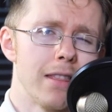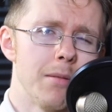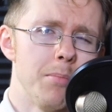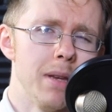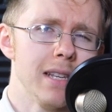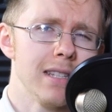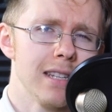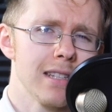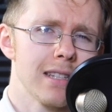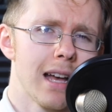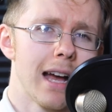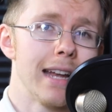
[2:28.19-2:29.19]
the business
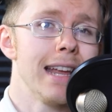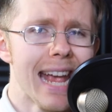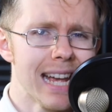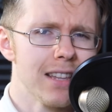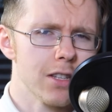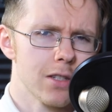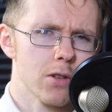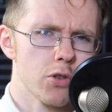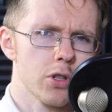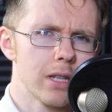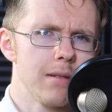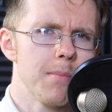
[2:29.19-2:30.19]
side and the
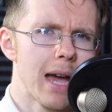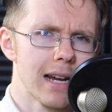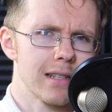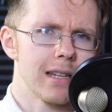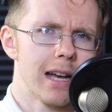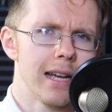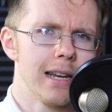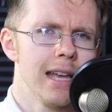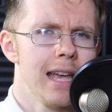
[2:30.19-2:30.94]
social impact side